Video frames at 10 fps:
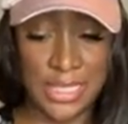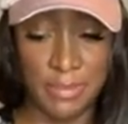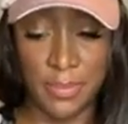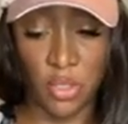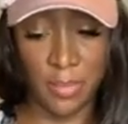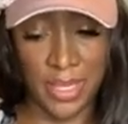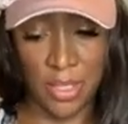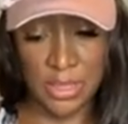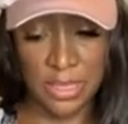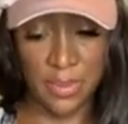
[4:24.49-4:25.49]
me blowing my
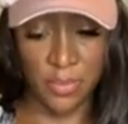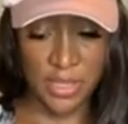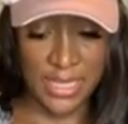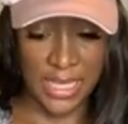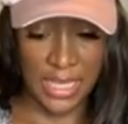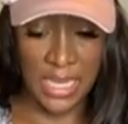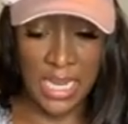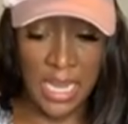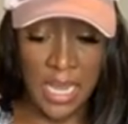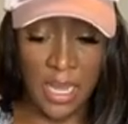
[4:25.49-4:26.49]
nose a little bit more today
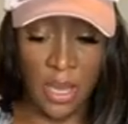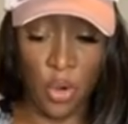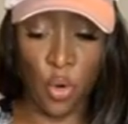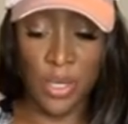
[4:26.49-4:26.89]
or on